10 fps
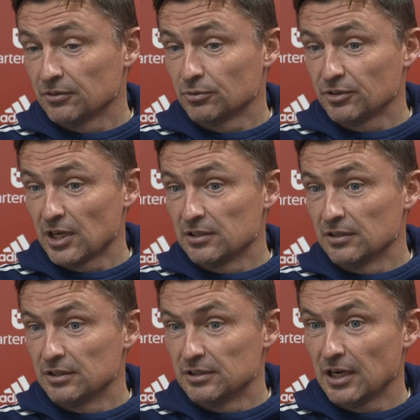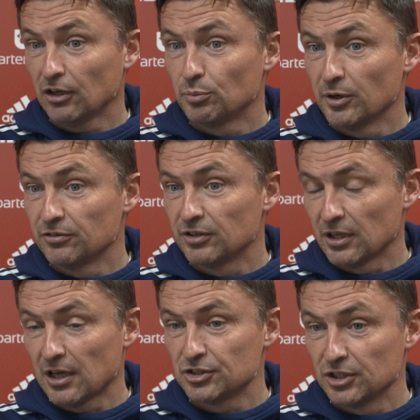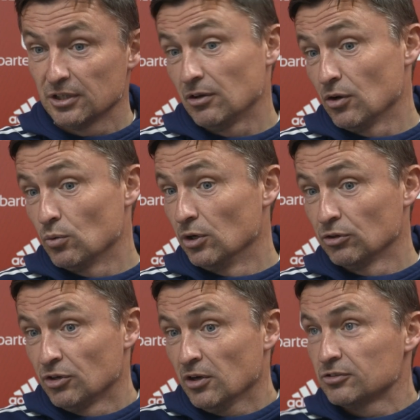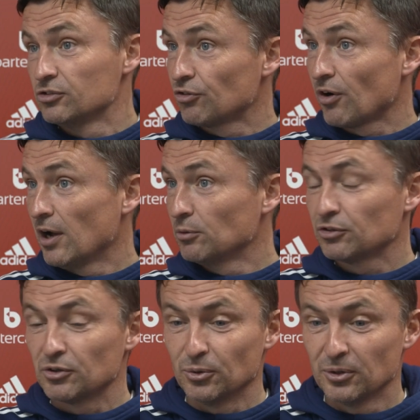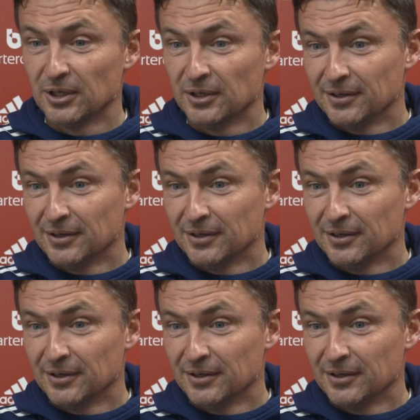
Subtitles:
As we said, they did experience it last year, although Will's Knox is straight out of school.